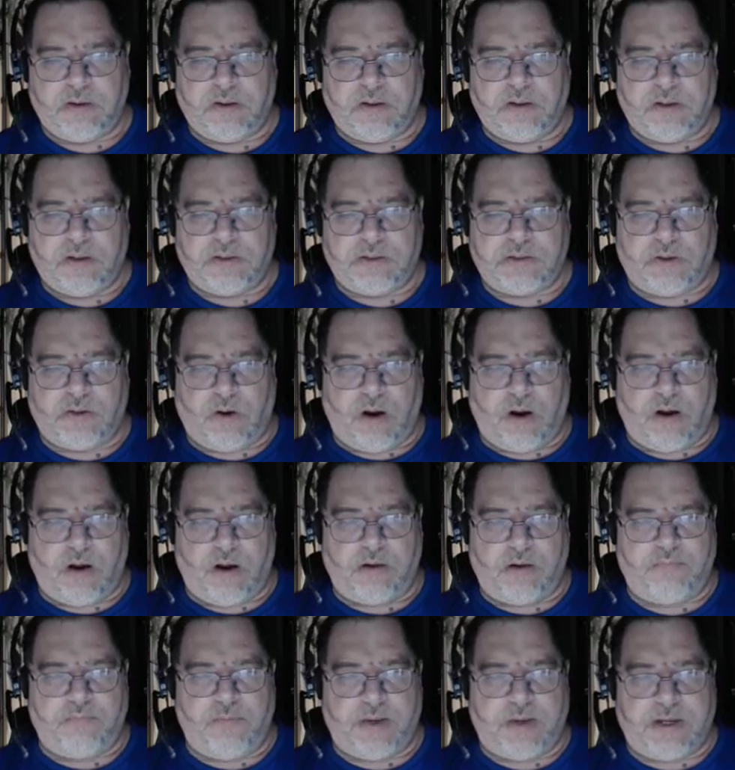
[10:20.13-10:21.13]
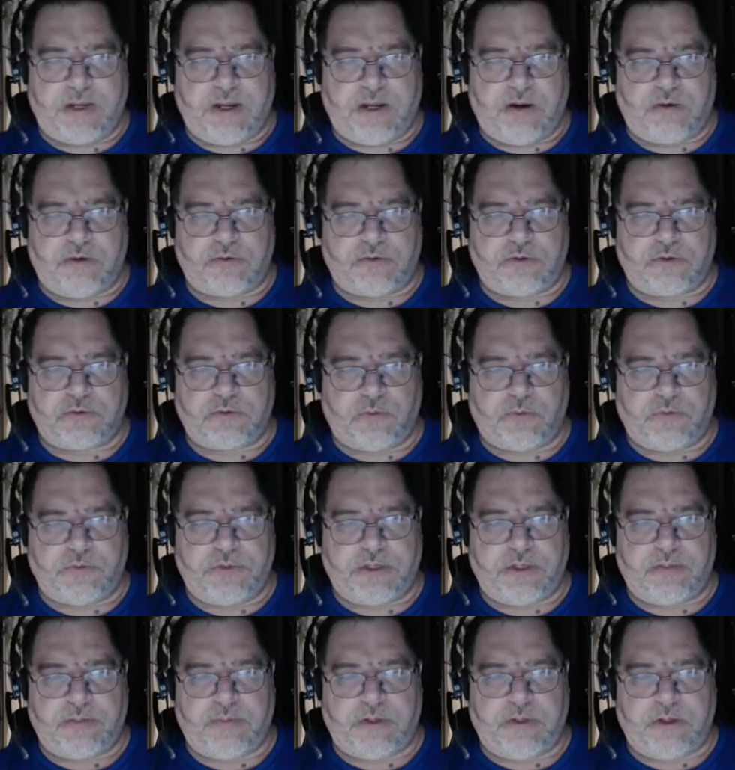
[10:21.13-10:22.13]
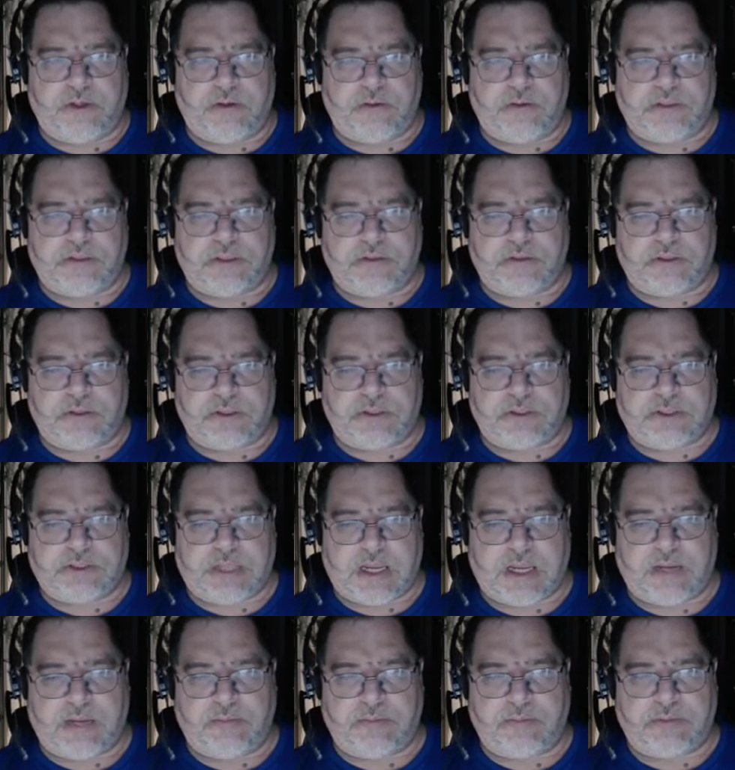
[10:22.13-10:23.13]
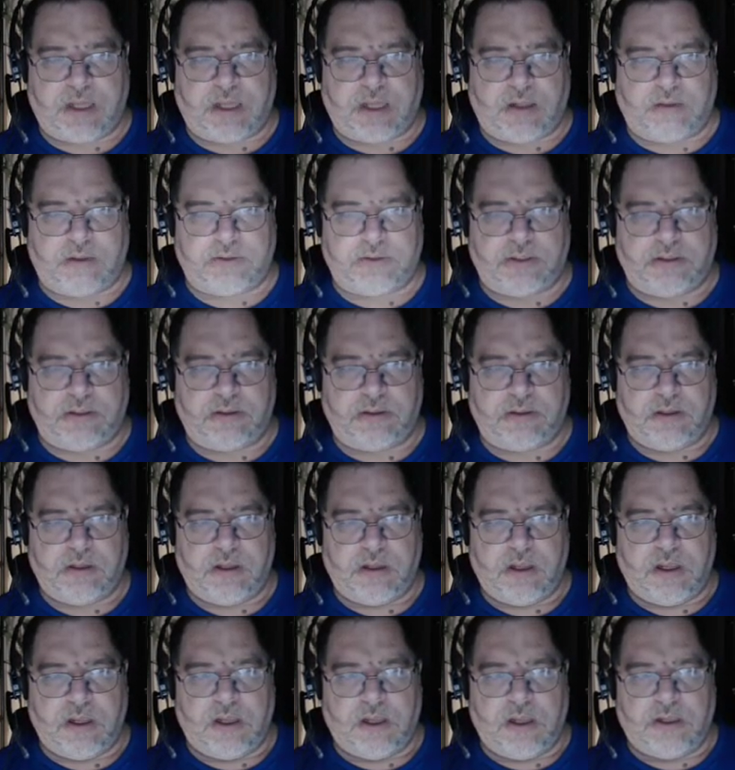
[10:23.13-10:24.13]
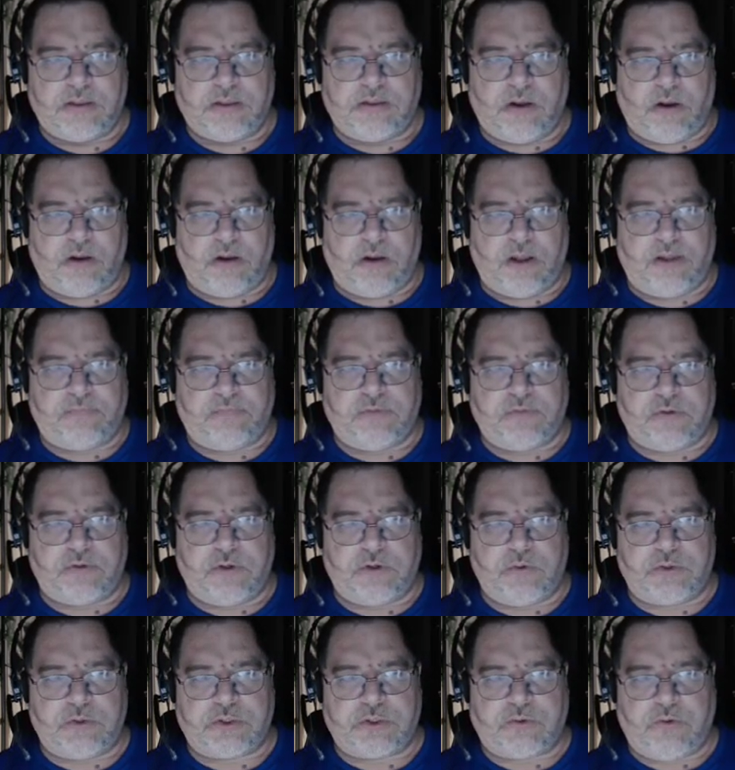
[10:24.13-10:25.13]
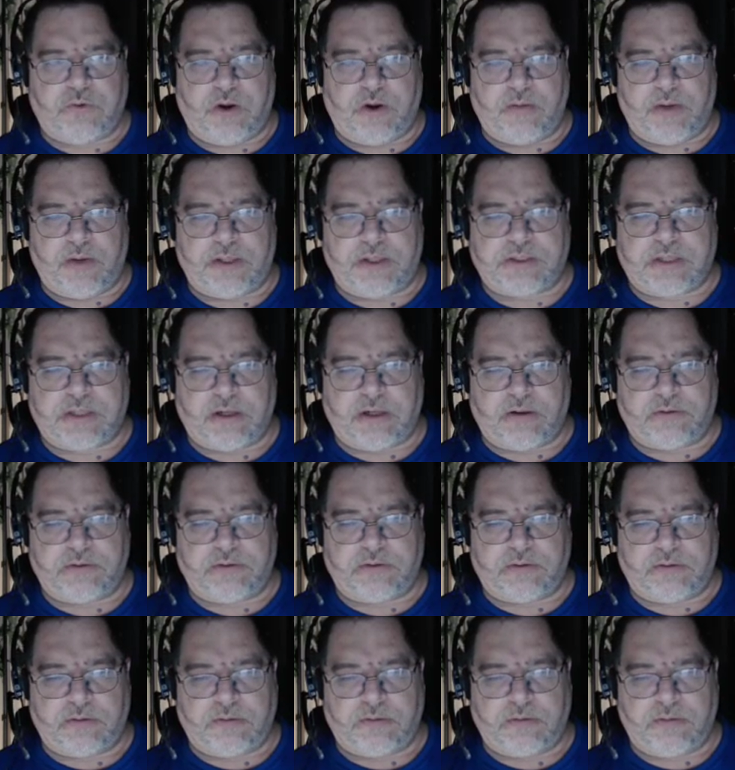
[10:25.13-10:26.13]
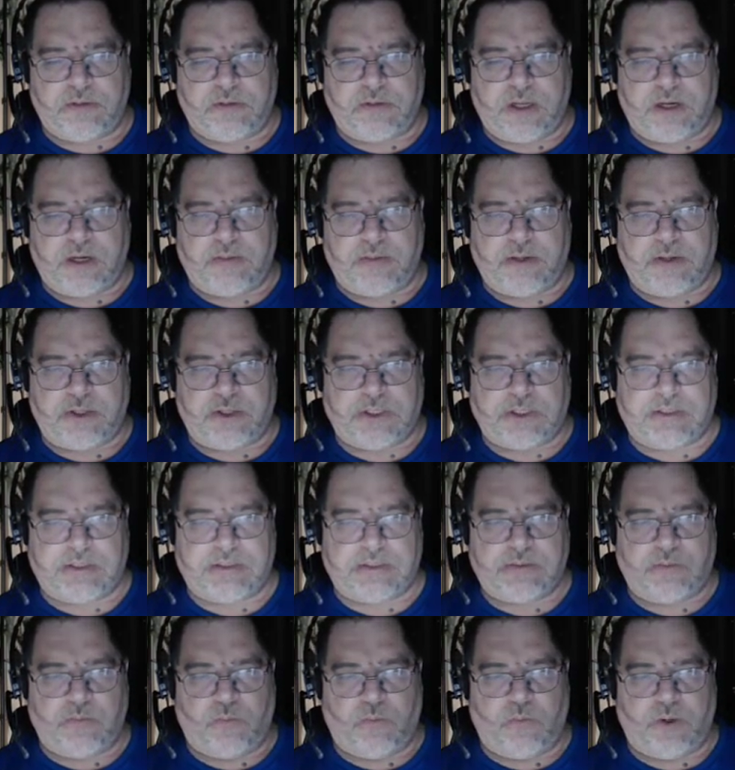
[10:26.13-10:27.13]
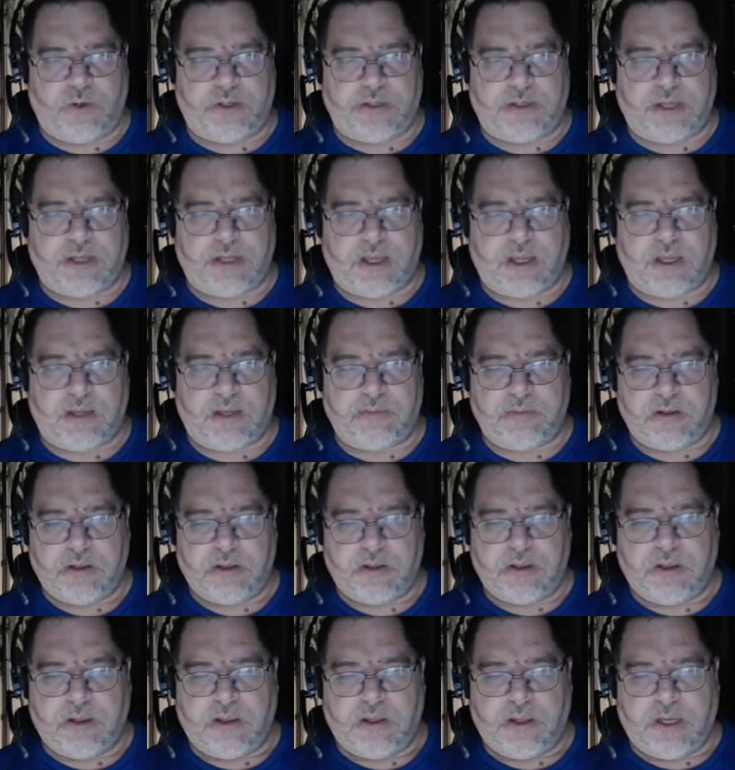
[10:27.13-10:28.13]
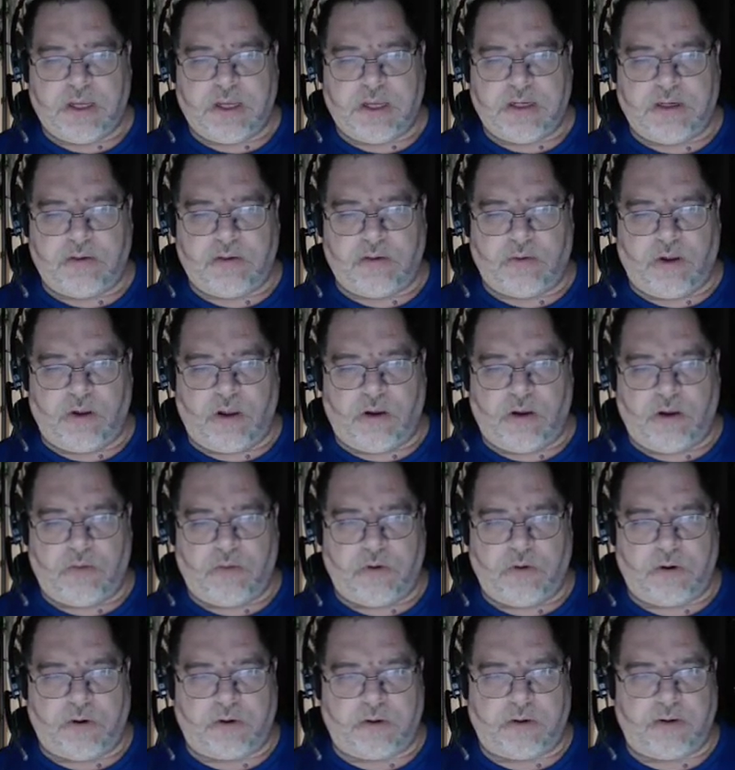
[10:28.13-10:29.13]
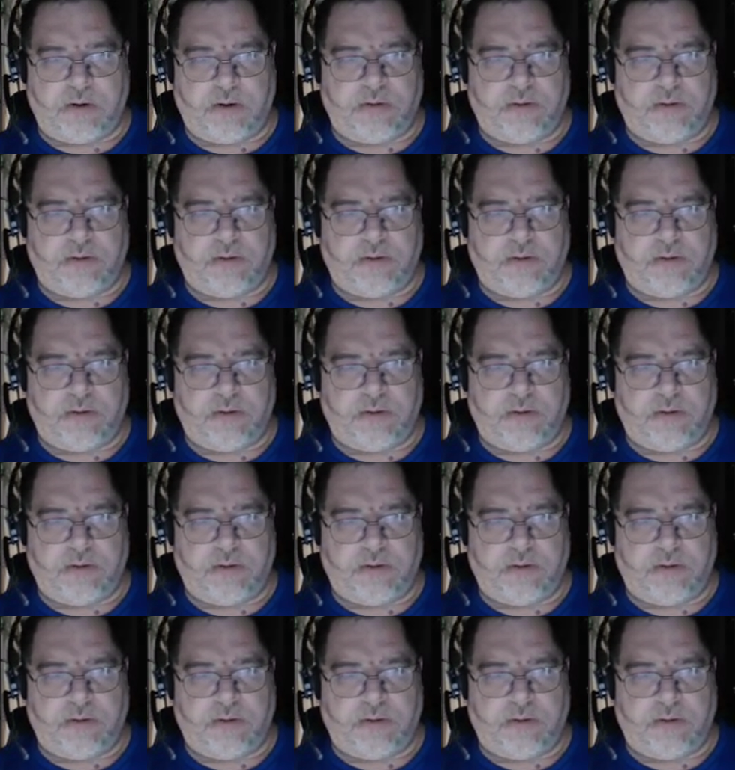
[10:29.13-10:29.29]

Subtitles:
So all of my characters will then be using the same skeleton. So all I have to do is create my skeletal animations one time, and it'll all work.